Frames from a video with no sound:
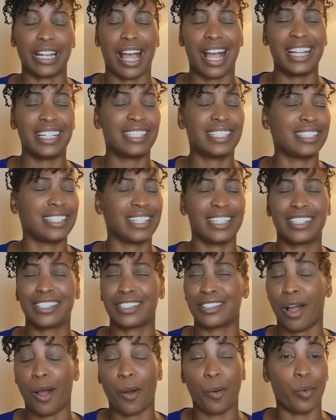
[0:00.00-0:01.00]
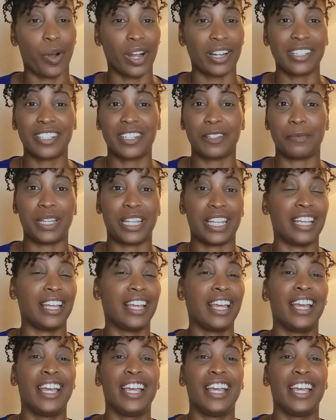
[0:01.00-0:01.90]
I did not want to be